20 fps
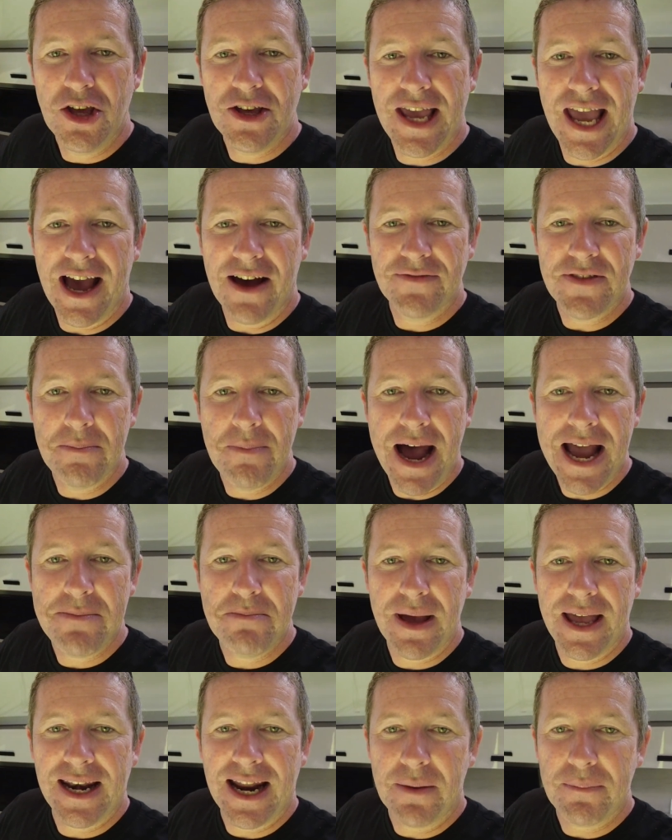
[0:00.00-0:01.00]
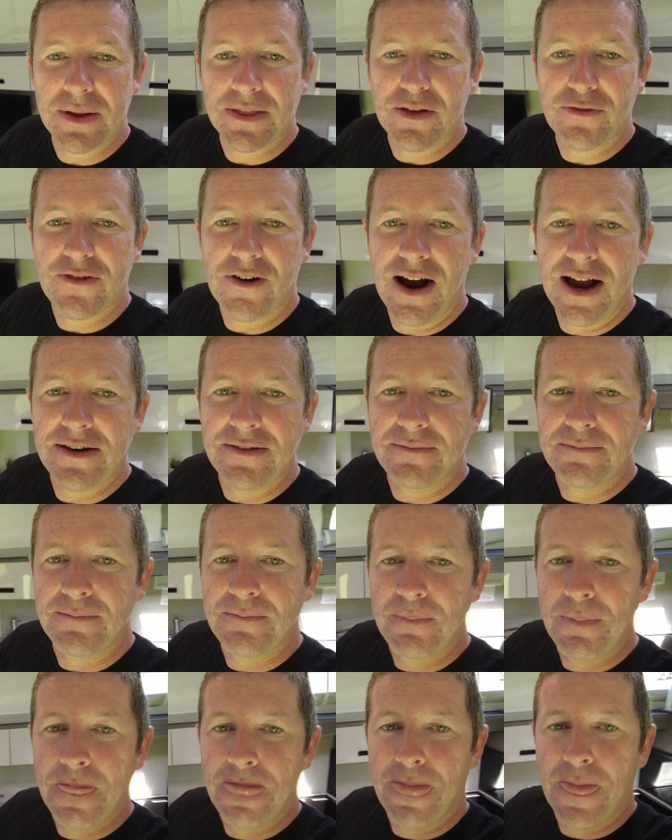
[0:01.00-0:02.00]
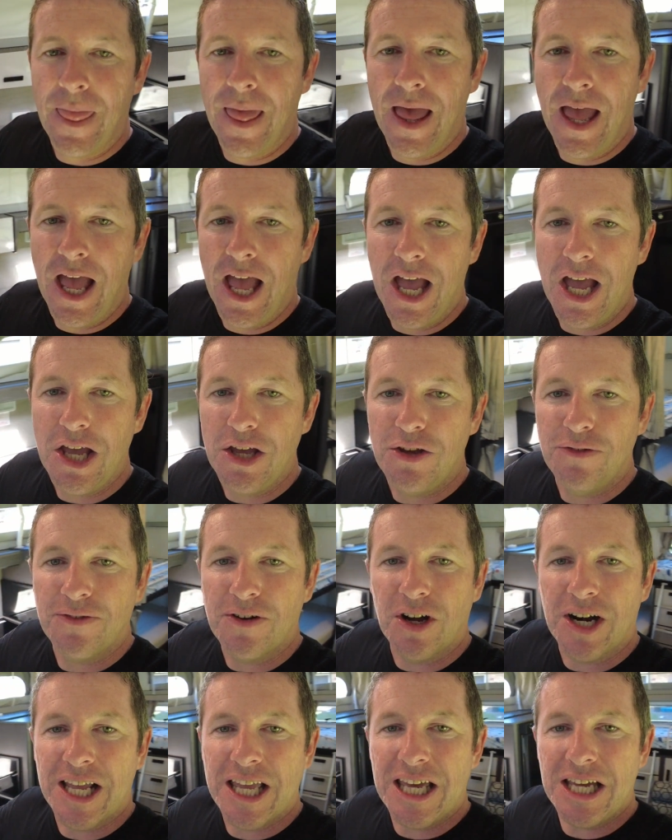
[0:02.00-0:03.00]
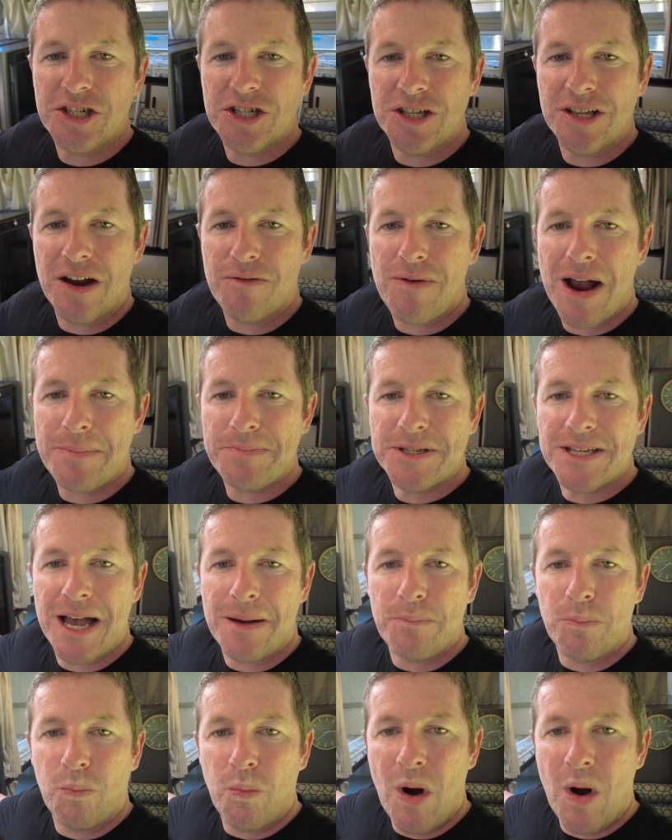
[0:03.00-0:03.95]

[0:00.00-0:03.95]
You have the main bed up at the front, you've got a kitchen that wraps up